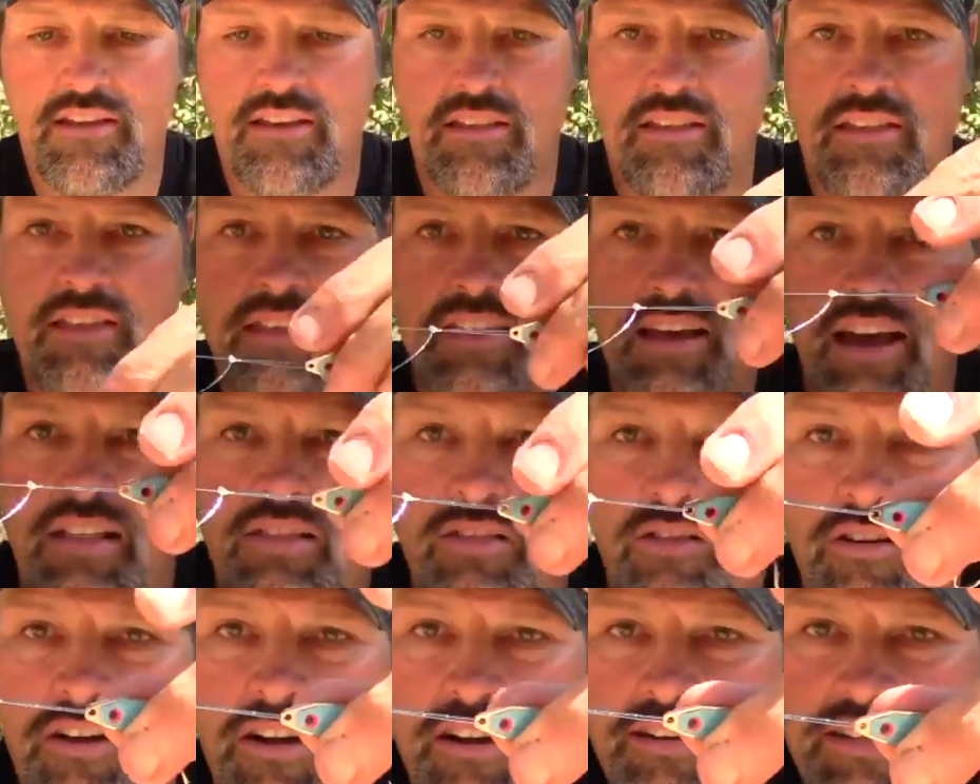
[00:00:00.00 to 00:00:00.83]
can see
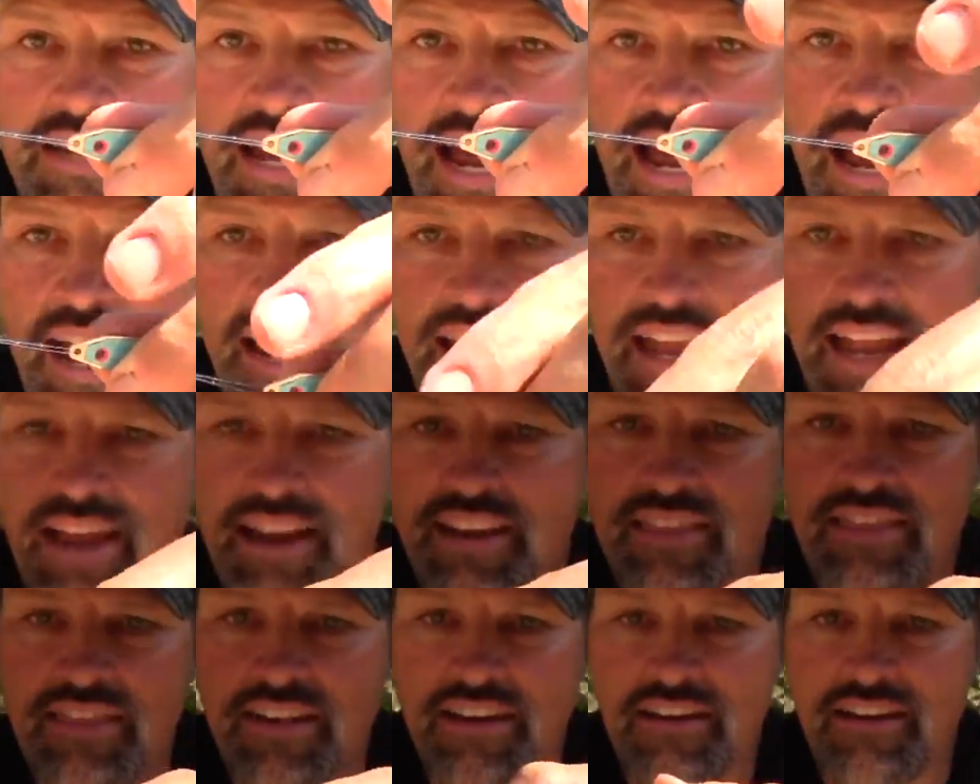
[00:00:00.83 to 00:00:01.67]
that long tag
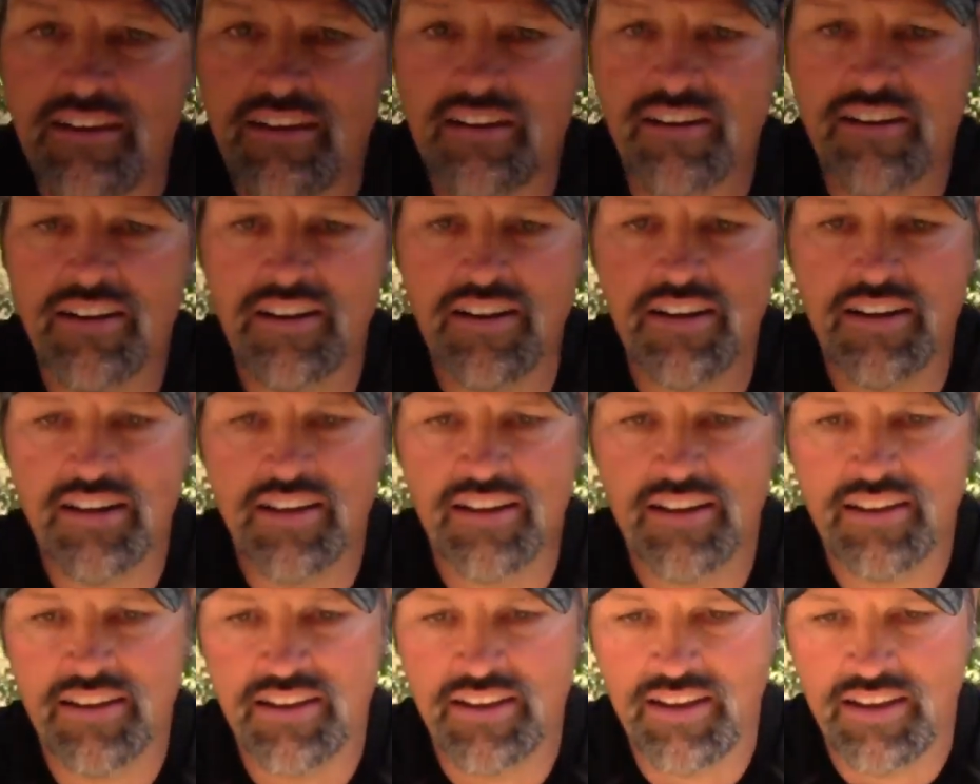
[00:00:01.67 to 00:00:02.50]
end there.
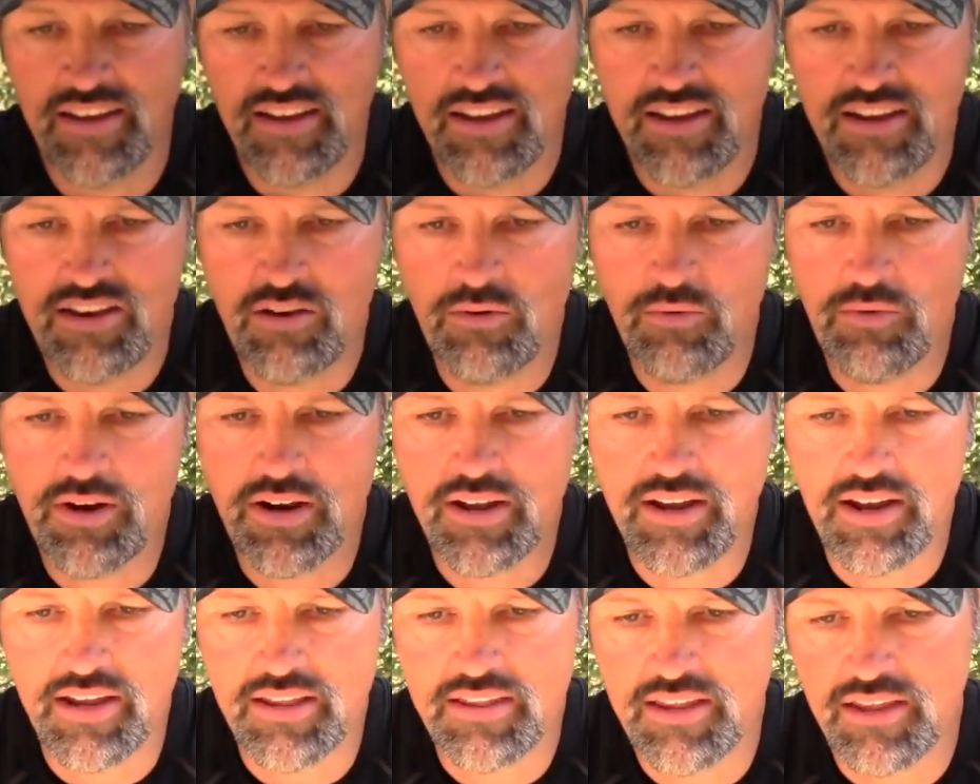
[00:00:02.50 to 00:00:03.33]
You don't want
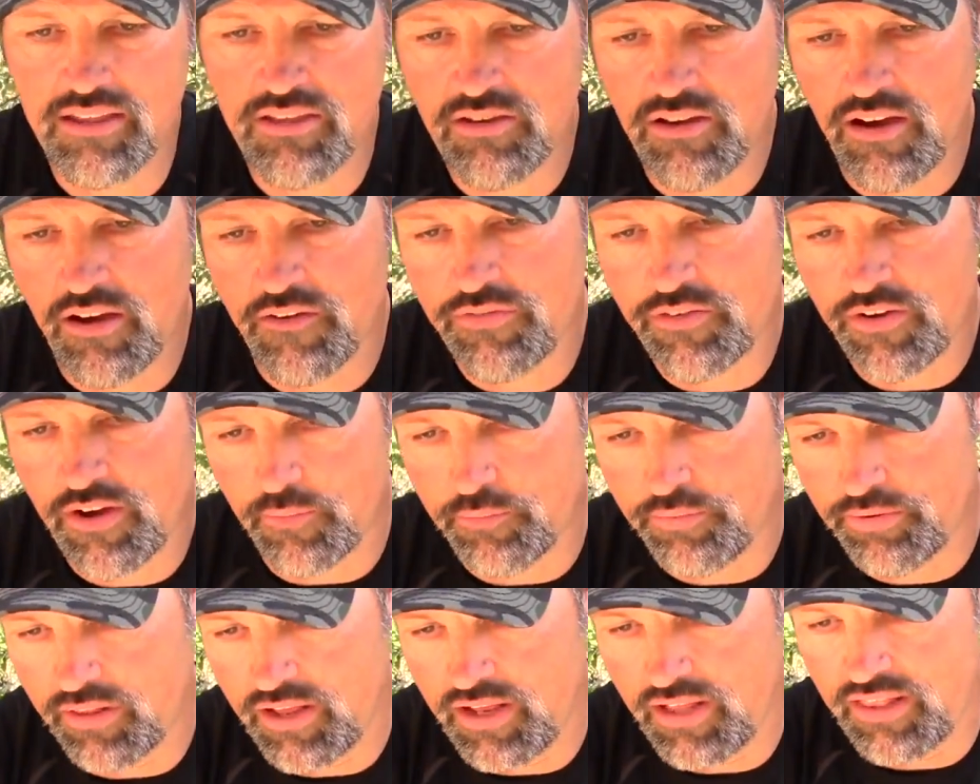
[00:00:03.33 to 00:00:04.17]
to cut this off
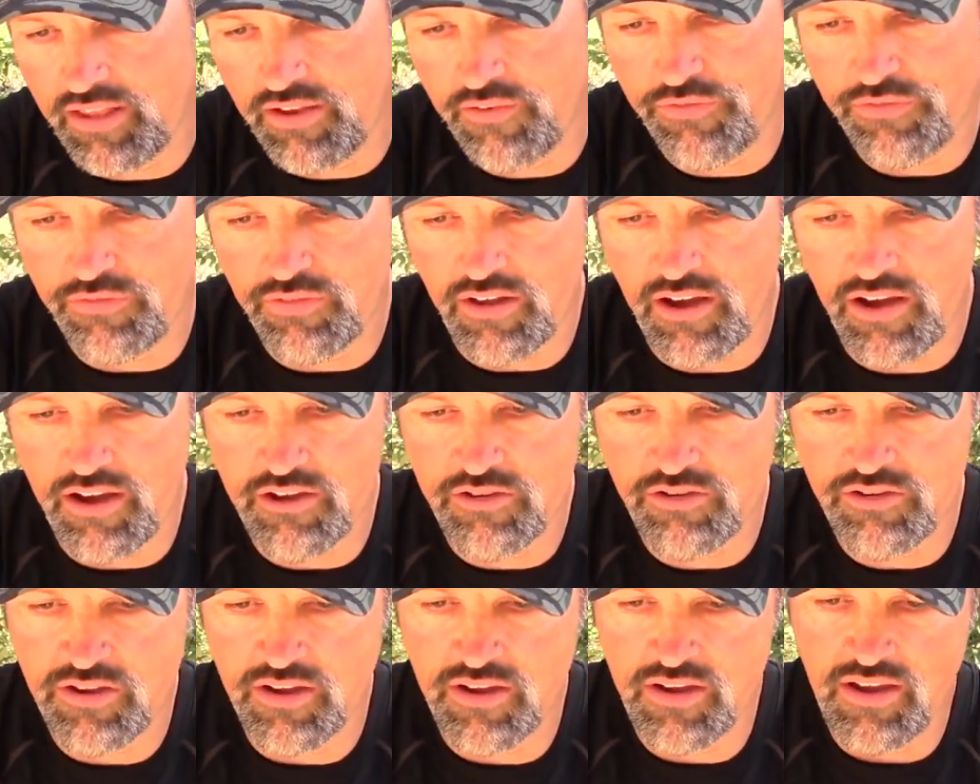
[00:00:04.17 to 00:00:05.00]
completely
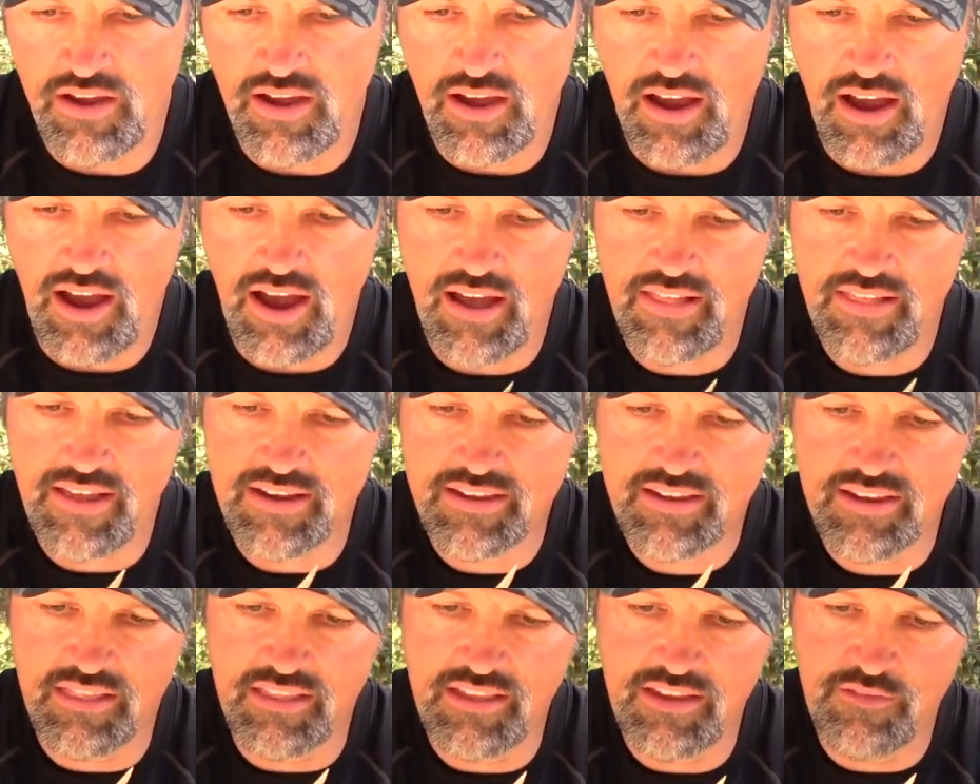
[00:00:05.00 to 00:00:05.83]
flush. I
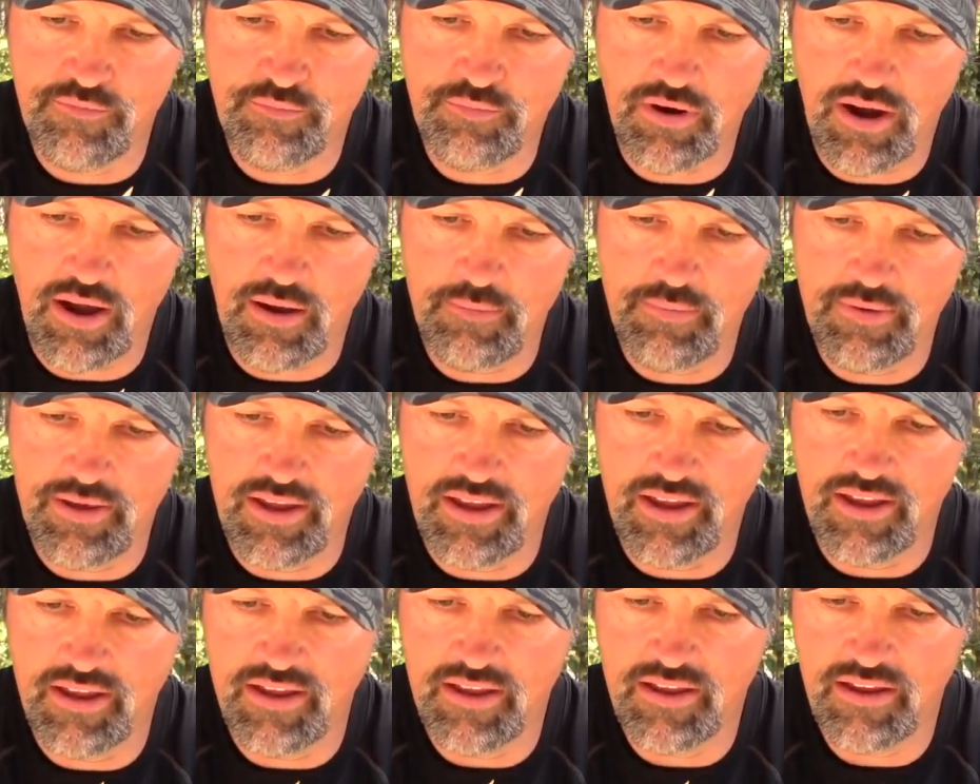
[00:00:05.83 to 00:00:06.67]
like to leave
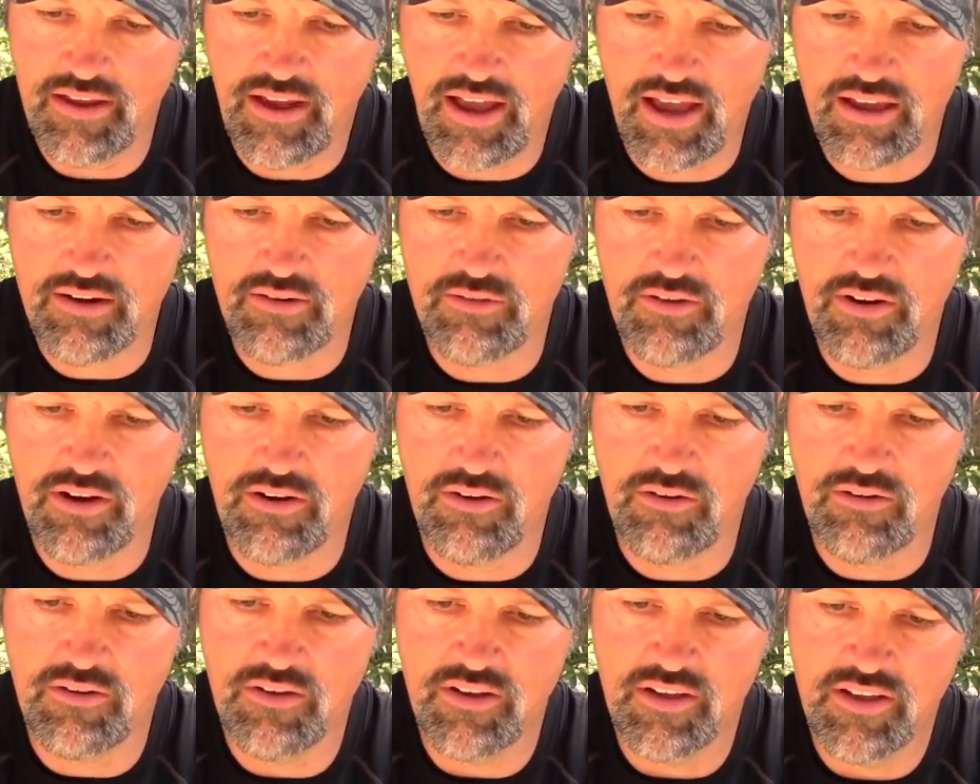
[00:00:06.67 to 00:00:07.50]
probably, I don't
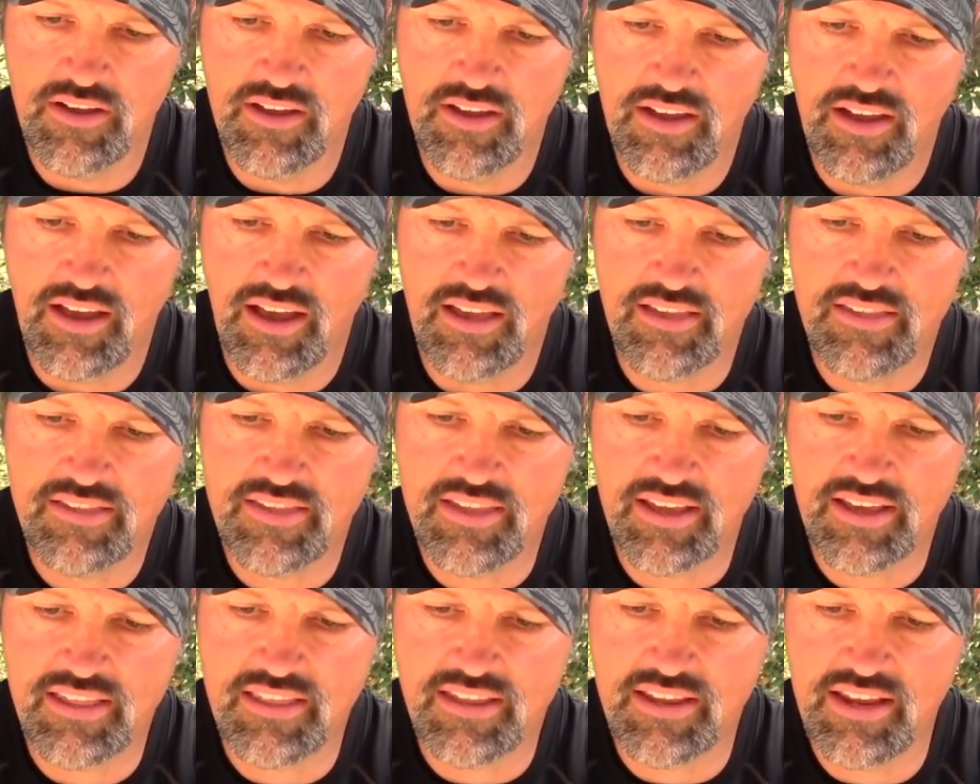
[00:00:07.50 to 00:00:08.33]
know, a
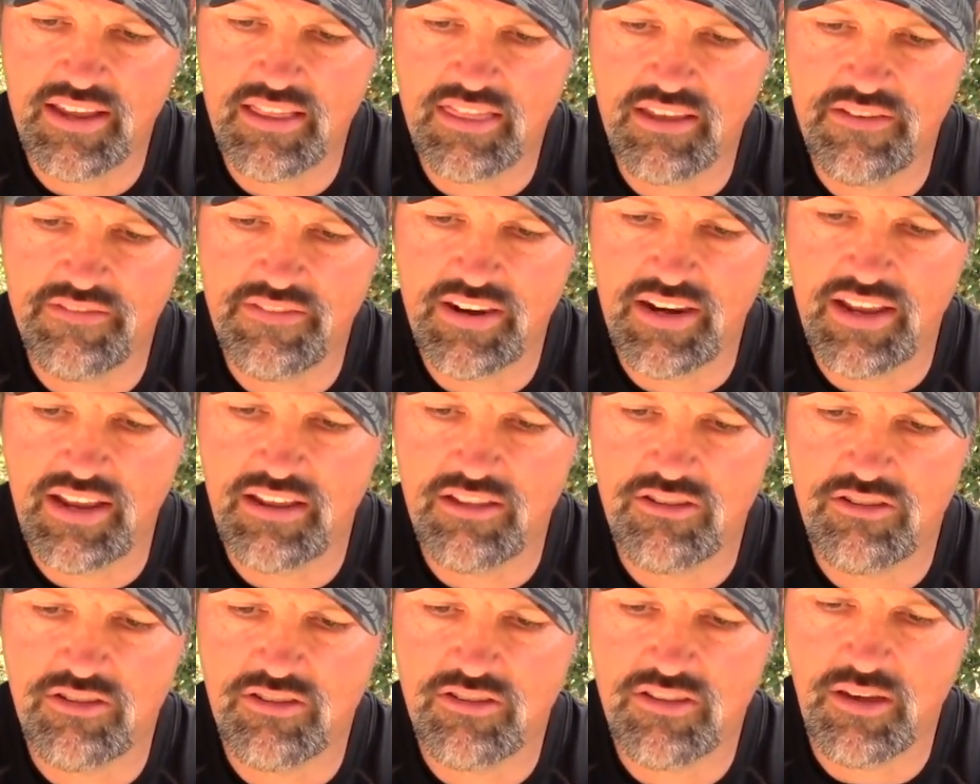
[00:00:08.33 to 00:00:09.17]
16th of an
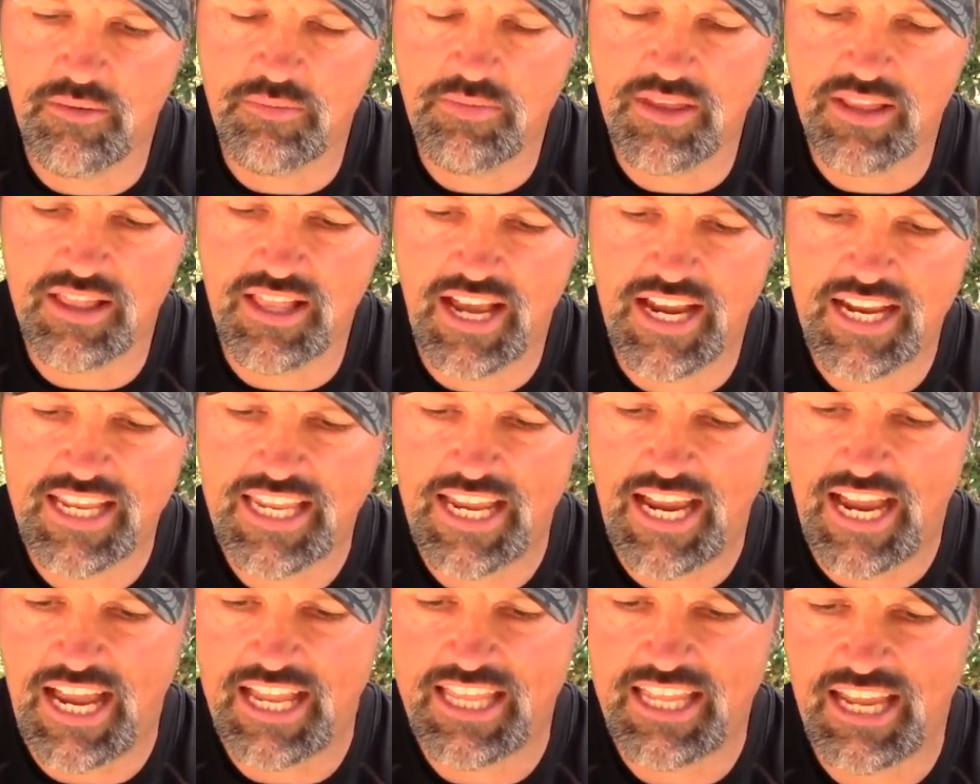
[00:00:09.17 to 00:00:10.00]
inch, something like
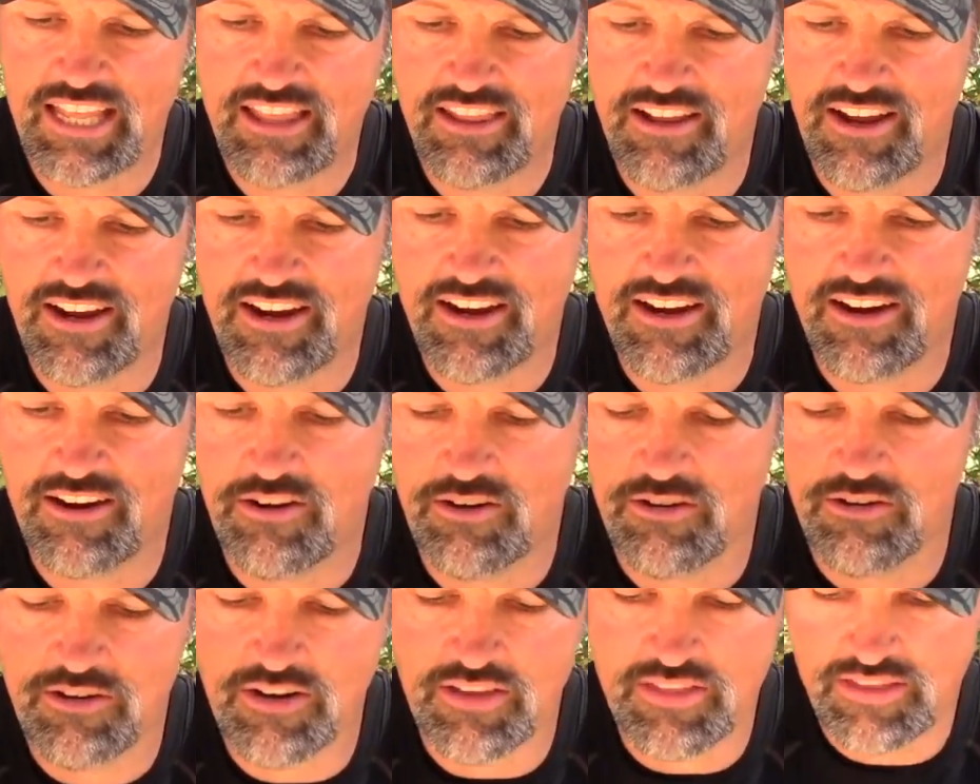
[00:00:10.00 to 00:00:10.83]
that. That's not going to
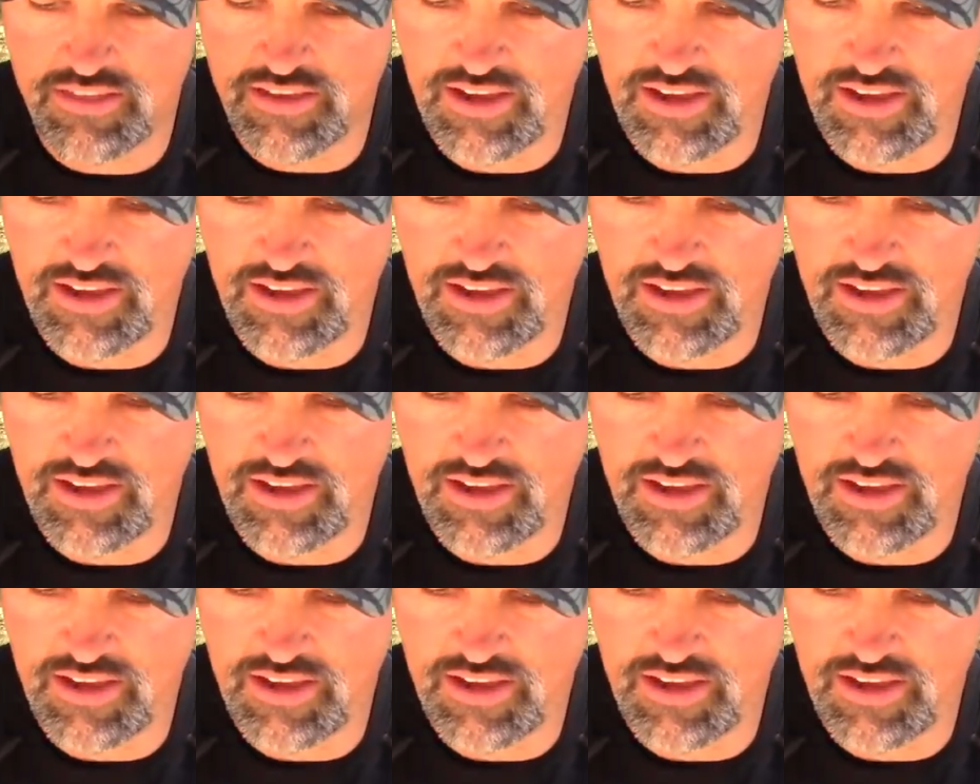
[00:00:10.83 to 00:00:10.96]
hurt a